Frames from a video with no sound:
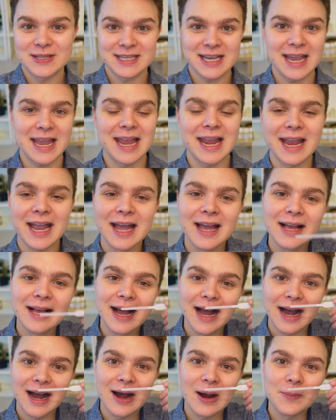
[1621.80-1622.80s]
take.
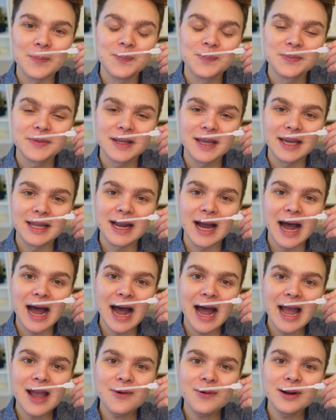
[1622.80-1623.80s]
Um, and
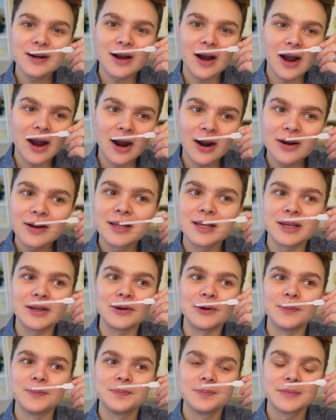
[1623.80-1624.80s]
I would
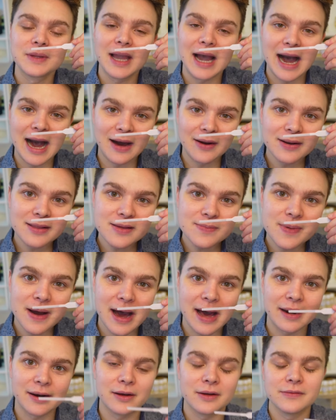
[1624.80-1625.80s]
argue out of the
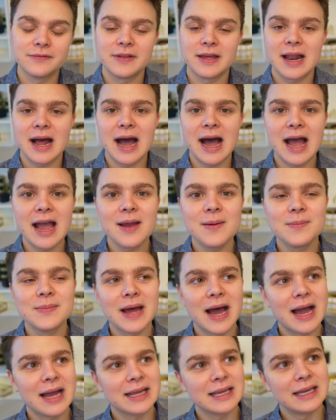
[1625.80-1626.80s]
bottle that I am
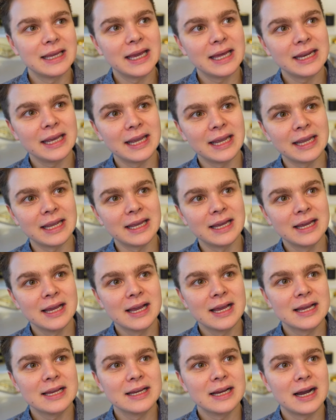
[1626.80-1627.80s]
not getting,
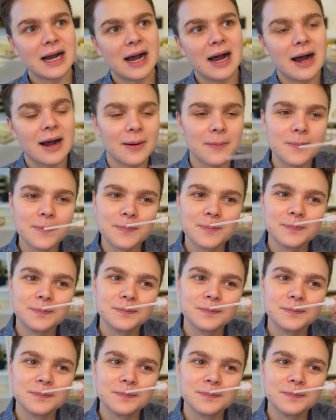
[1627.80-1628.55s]
um,